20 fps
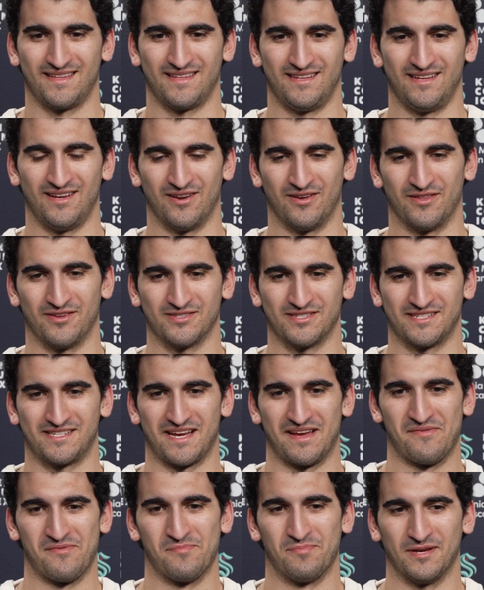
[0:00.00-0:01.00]
You know, there's a
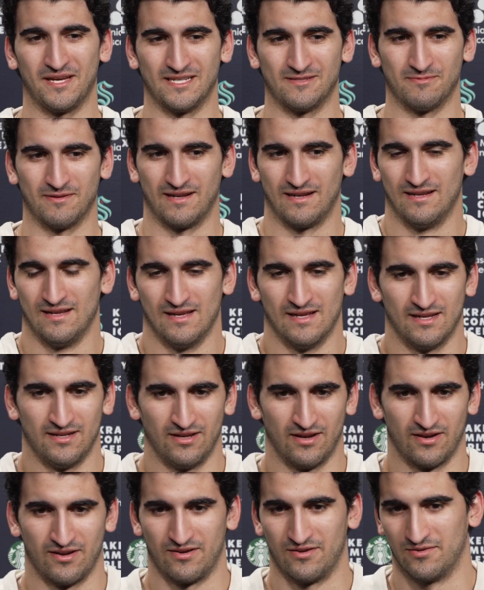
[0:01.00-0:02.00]
time and place, but,
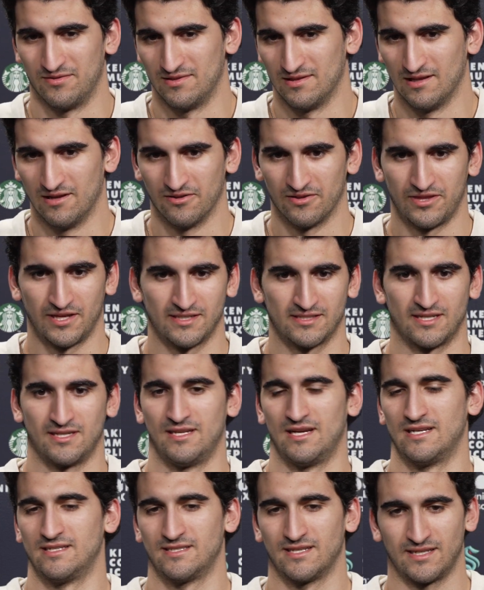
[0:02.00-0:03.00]
you know, no, little things on
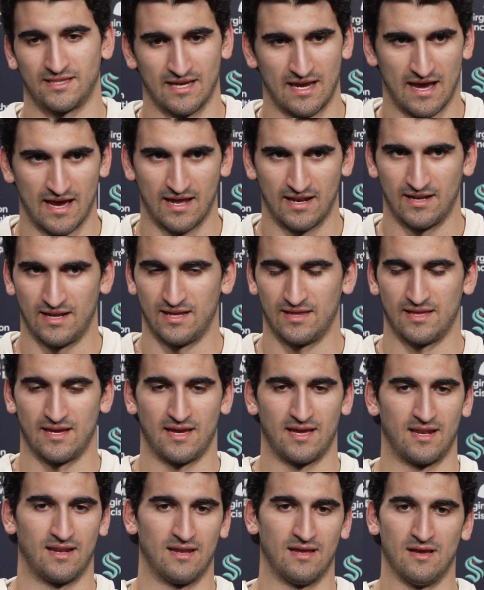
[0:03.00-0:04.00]
the ice like that, and
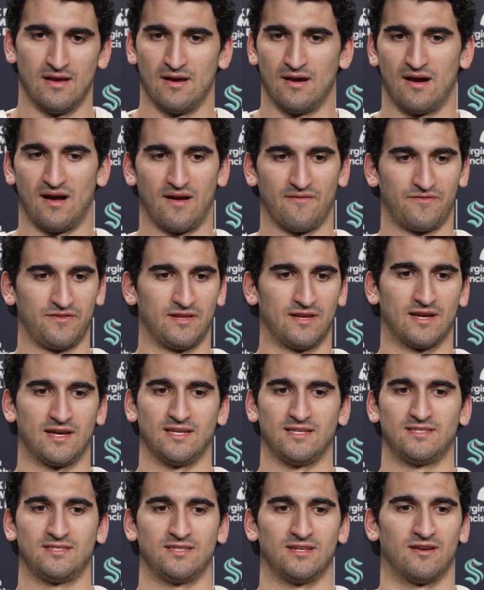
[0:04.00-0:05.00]
then off the
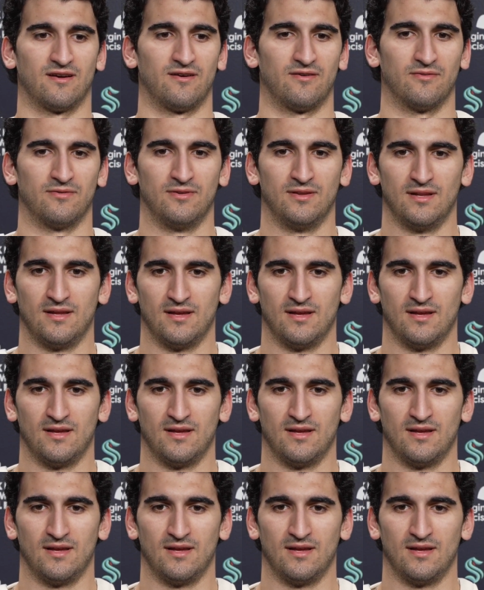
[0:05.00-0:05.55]
ice, you know,